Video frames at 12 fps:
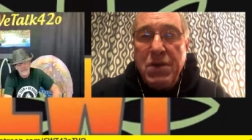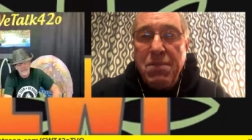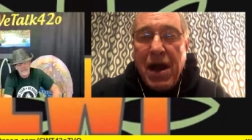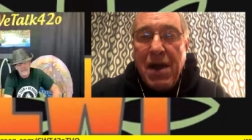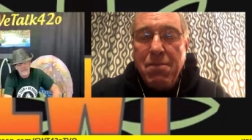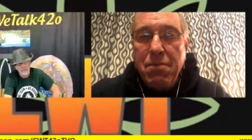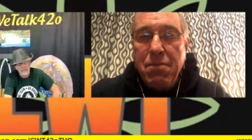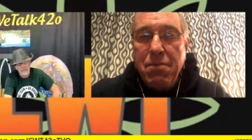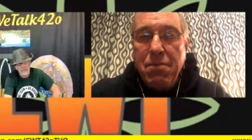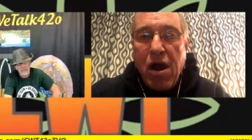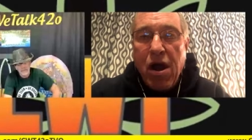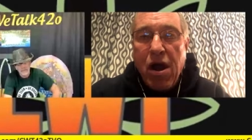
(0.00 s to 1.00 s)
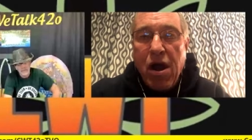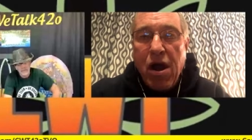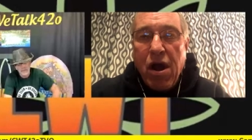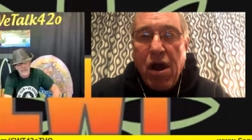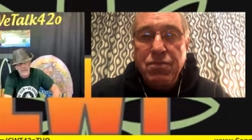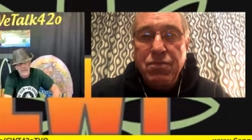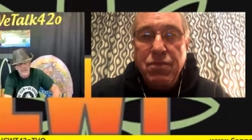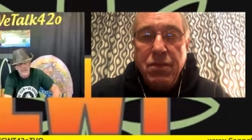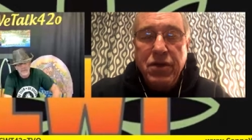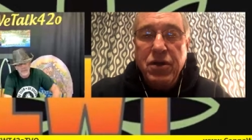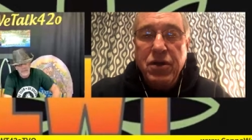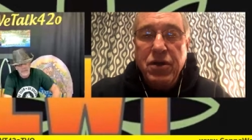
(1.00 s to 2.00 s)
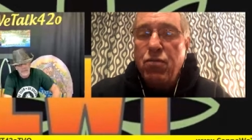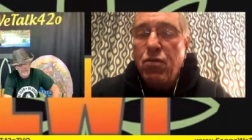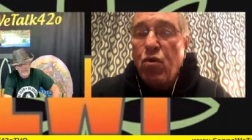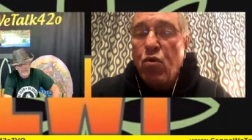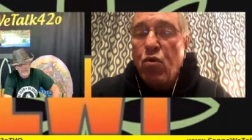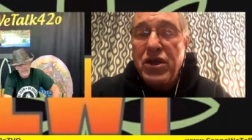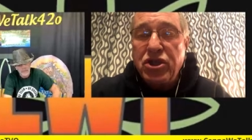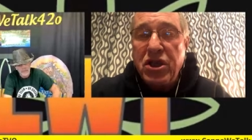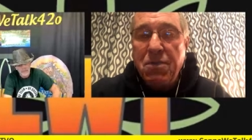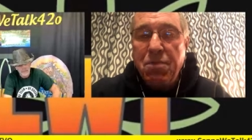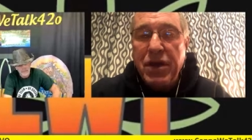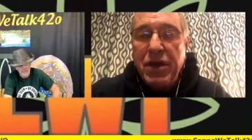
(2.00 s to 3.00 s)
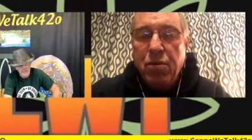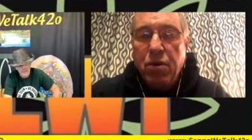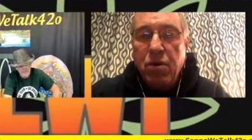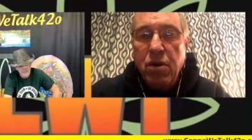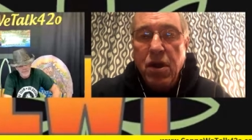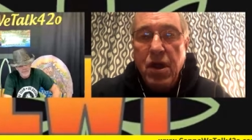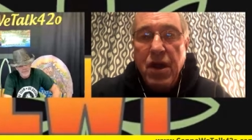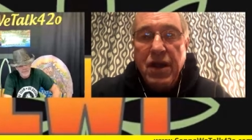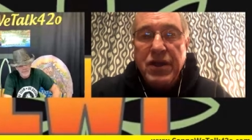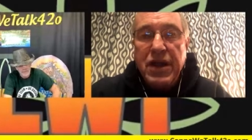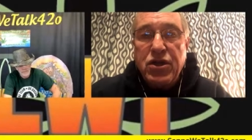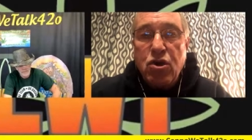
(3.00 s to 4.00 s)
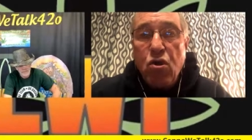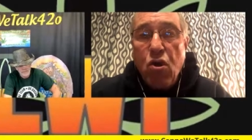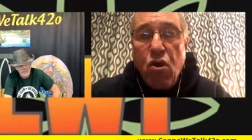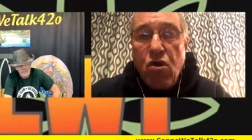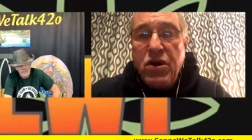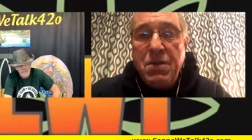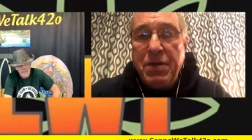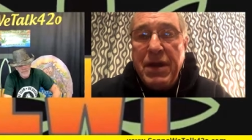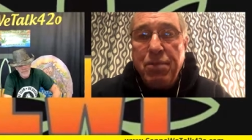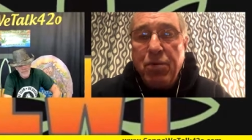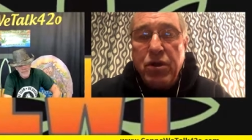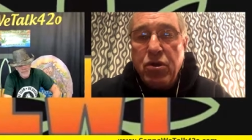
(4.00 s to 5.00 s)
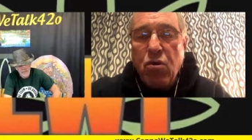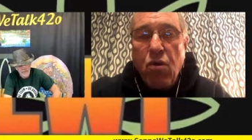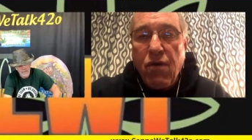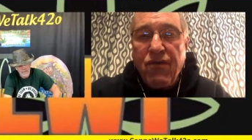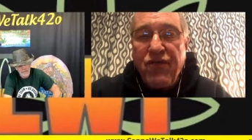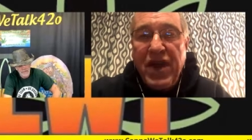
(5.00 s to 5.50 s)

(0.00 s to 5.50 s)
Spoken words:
by profit from arresting people, that they're hurting people in their own